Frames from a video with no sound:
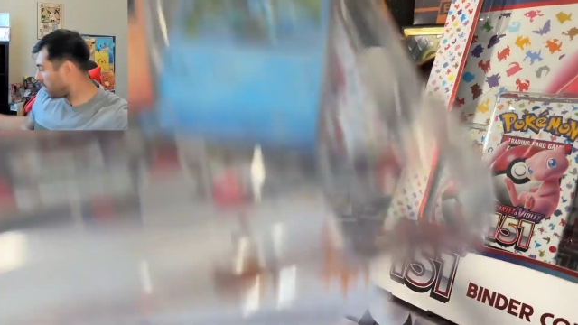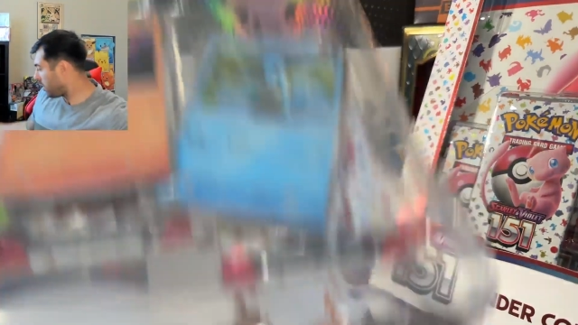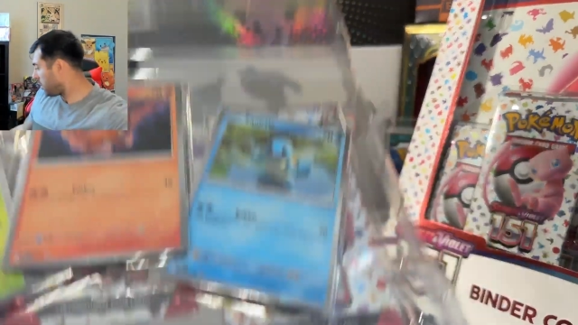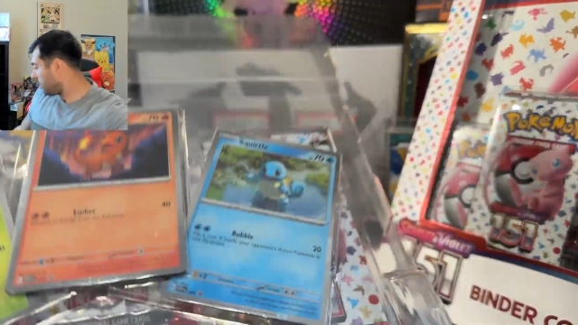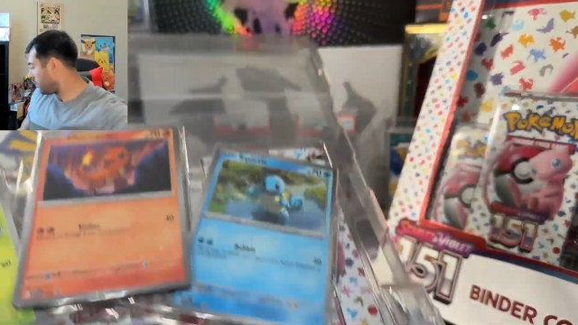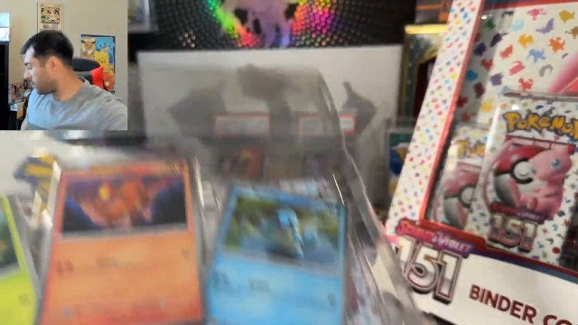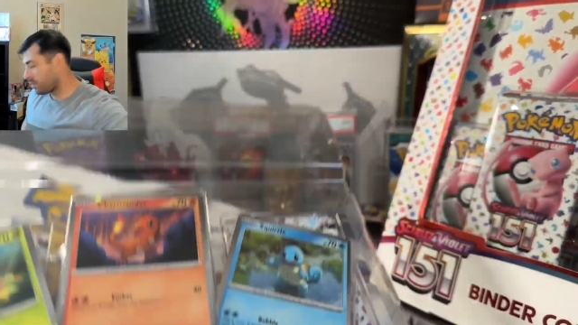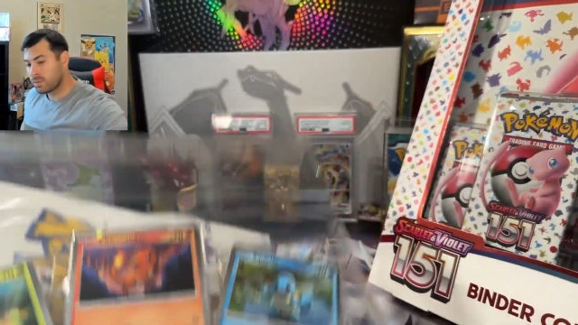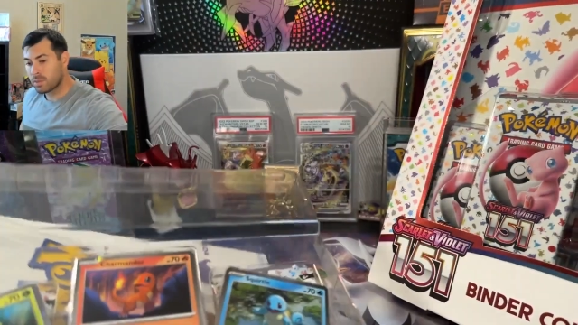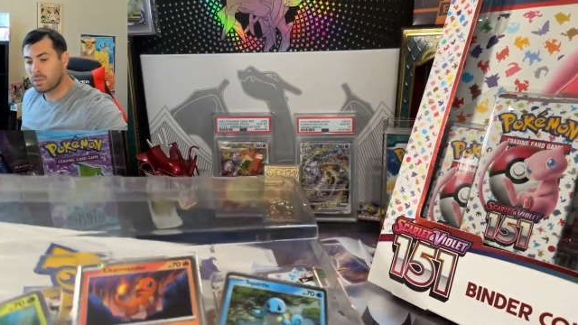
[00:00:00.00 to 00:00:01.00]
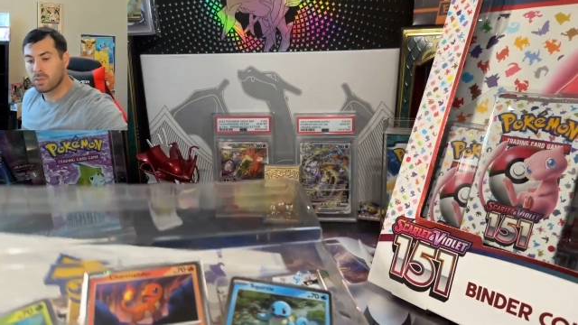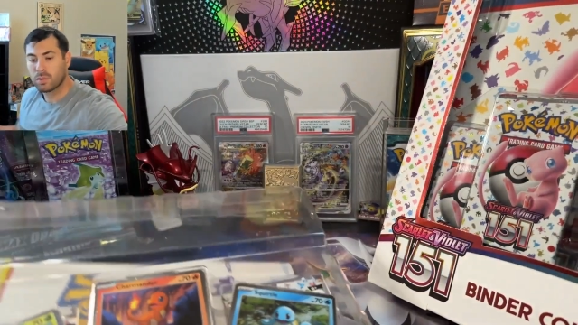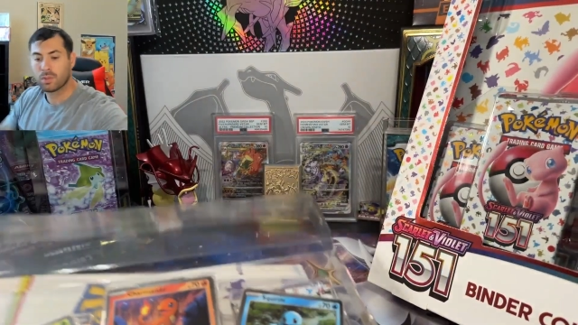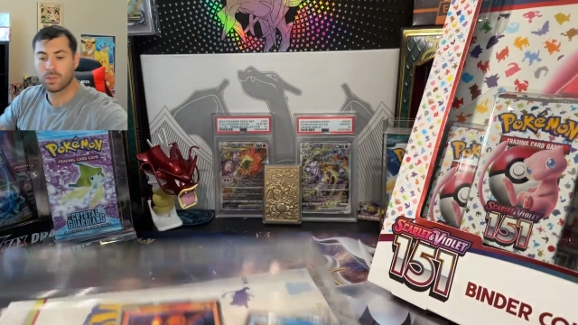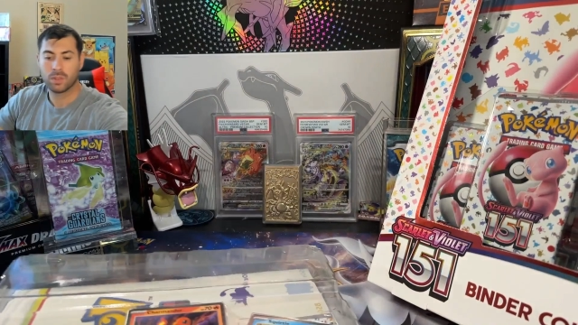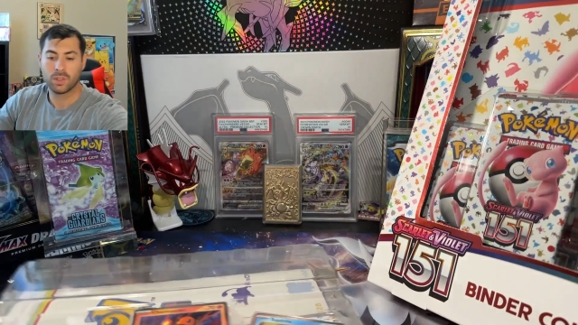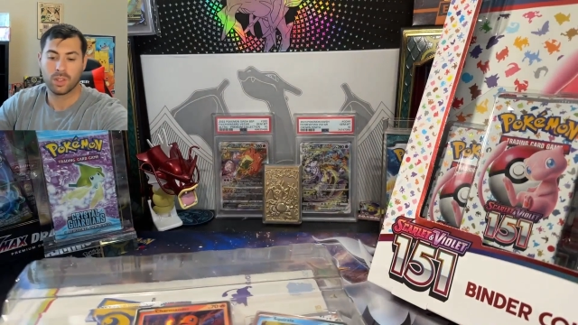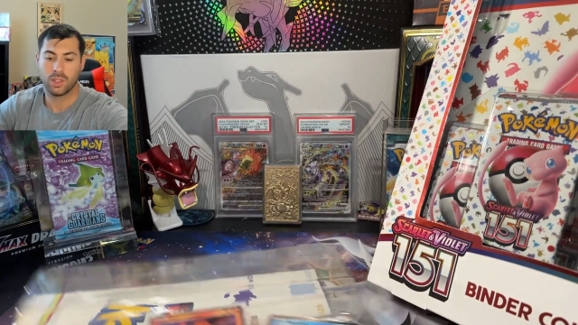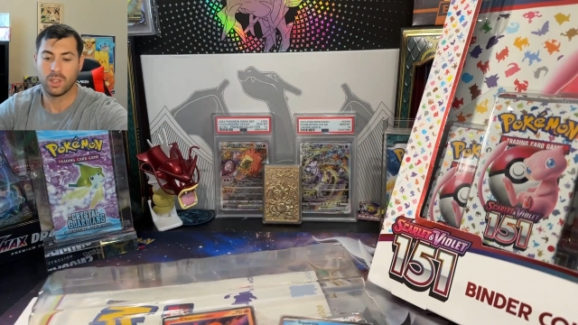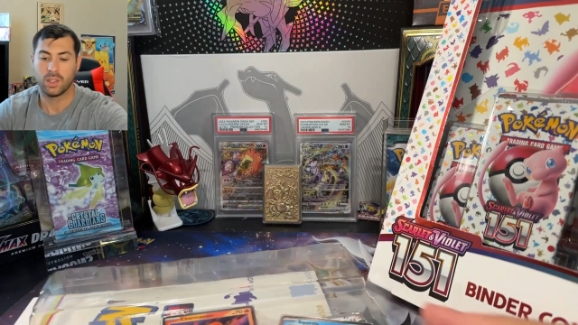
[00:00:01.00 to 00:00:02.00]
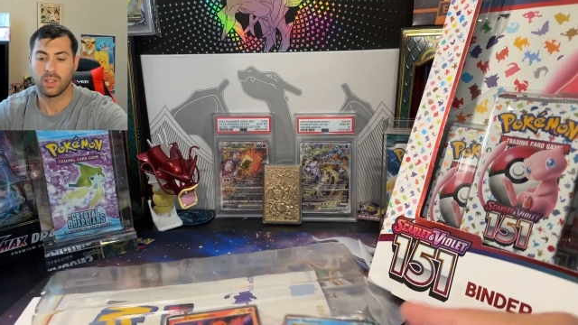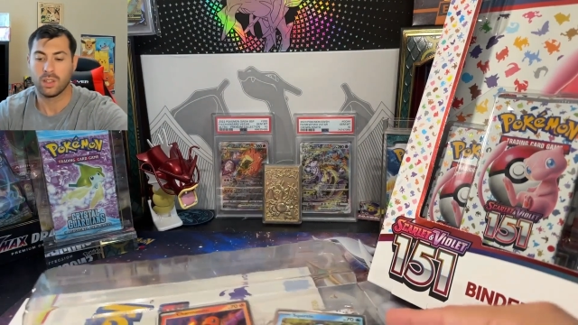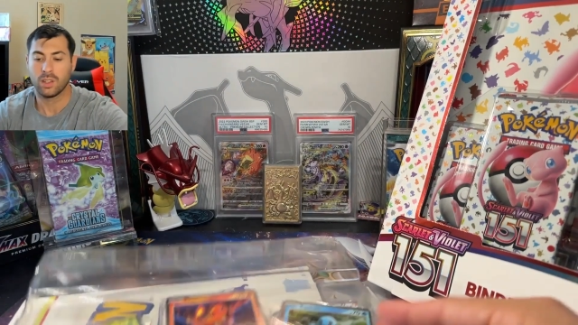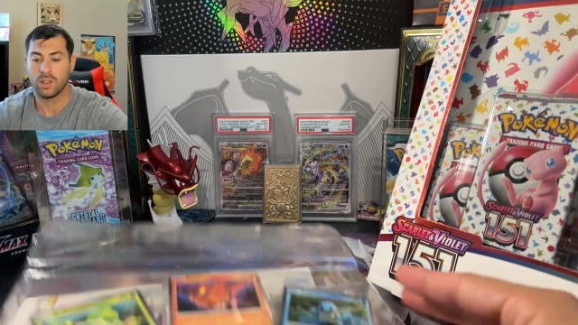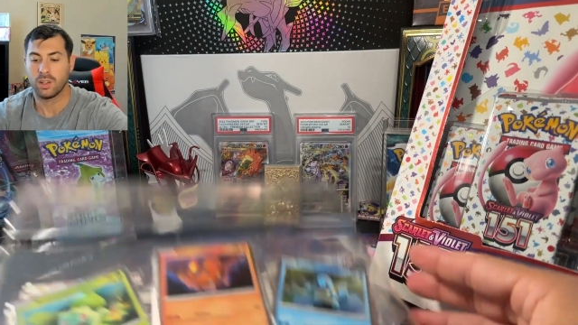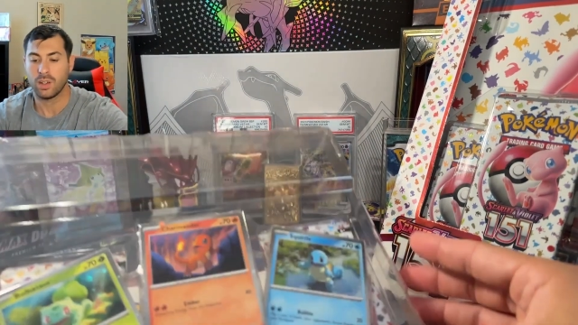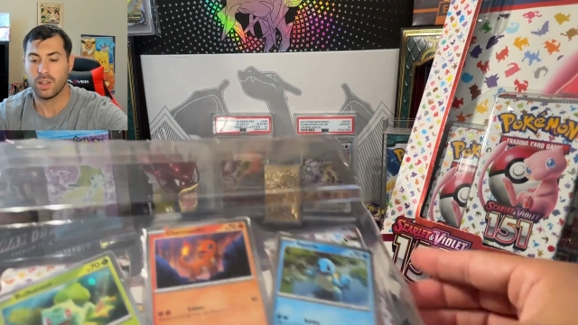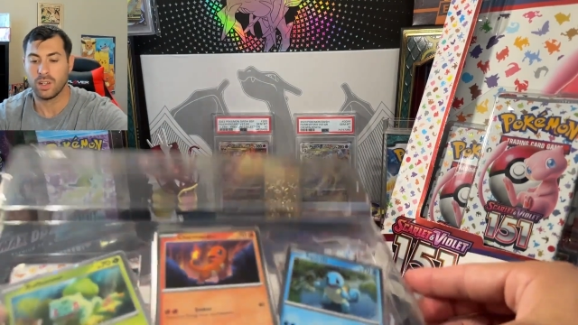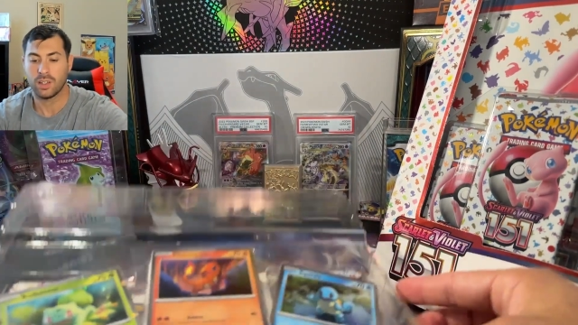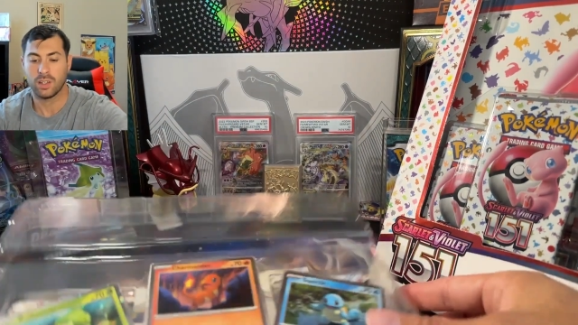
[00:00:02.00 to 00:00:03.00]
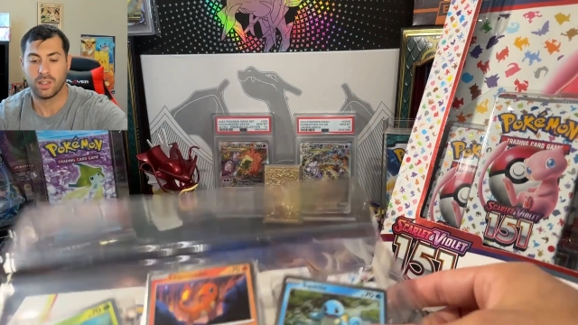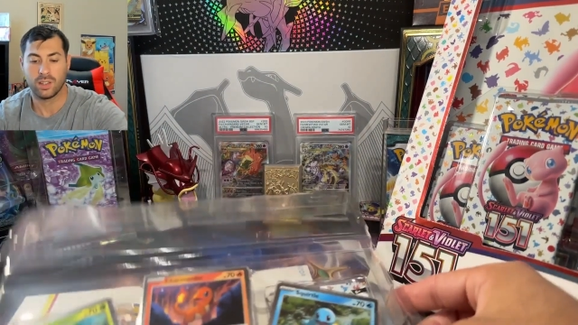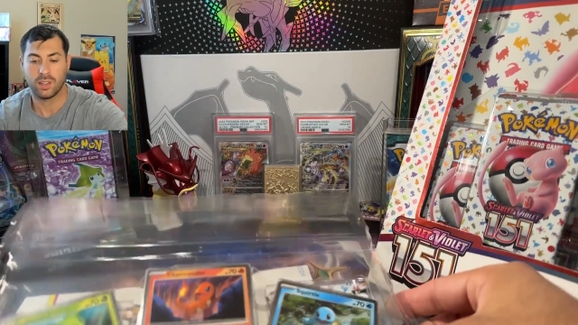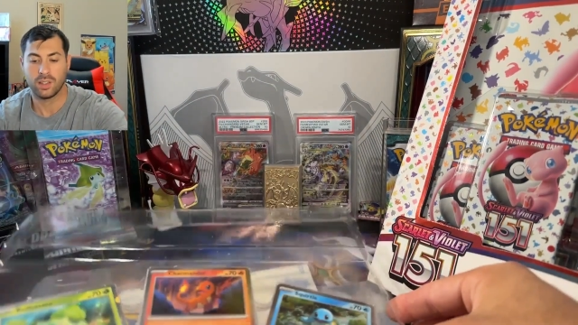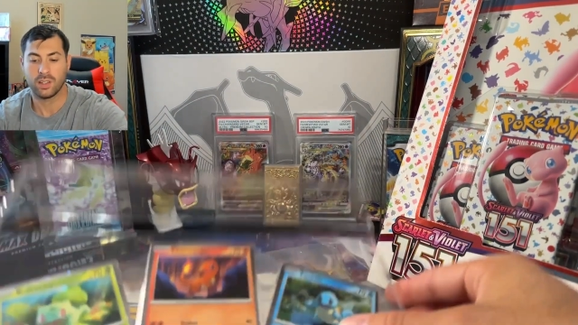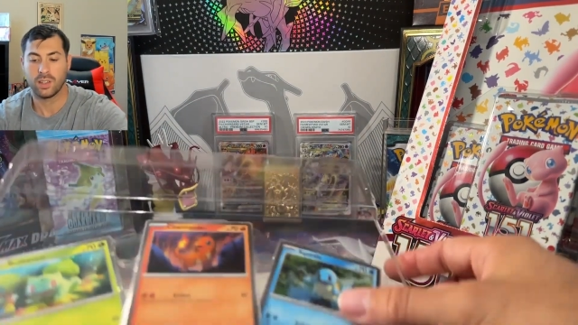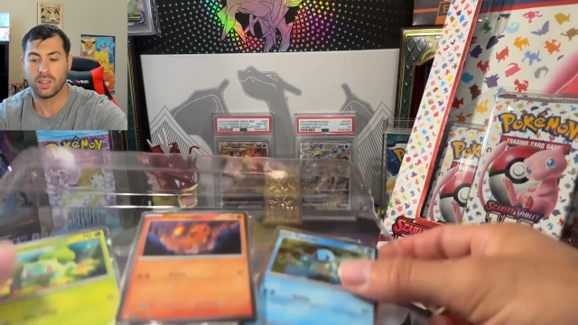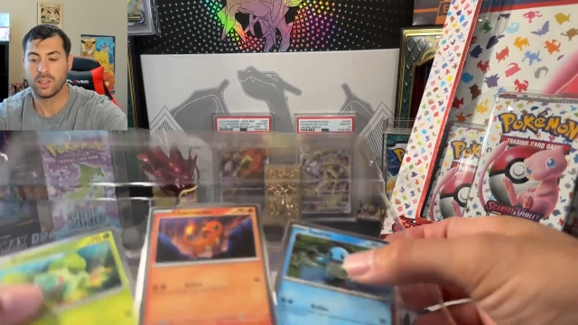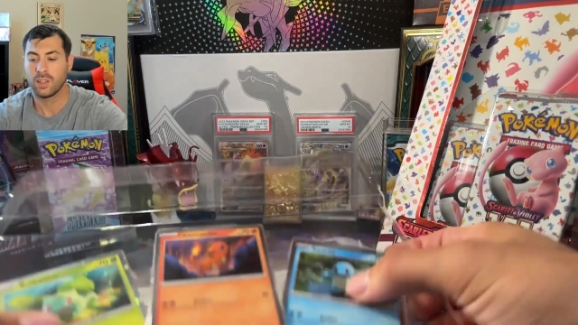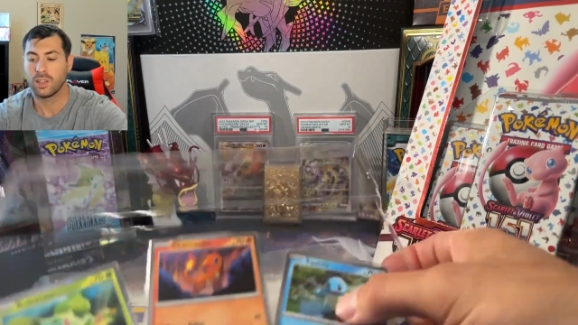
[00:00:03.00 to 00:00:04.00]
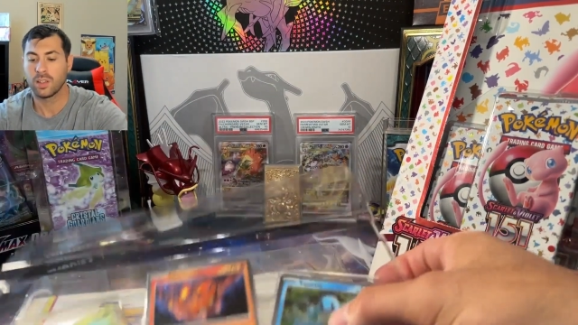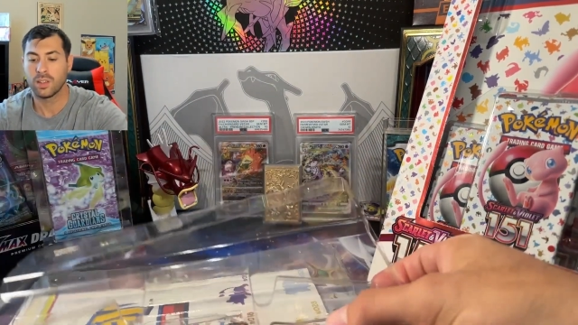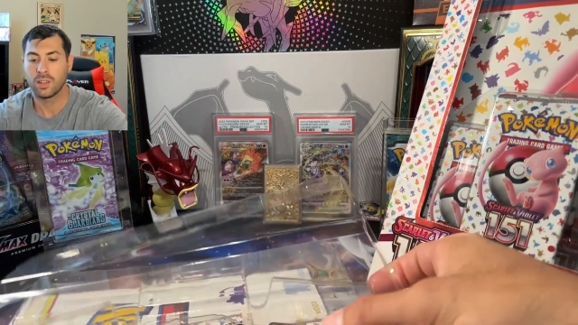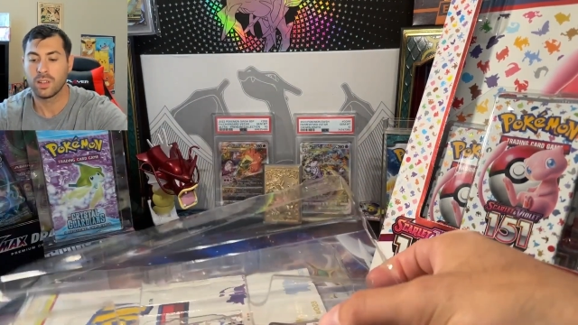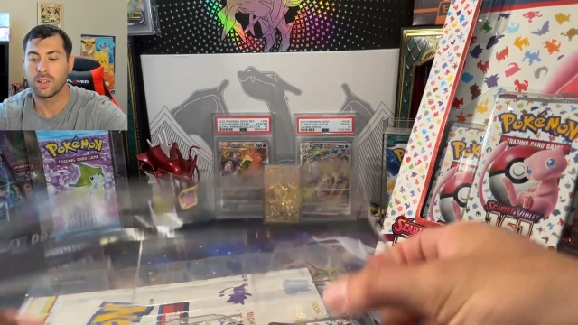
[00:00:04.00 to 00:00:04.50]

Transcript: [no speech]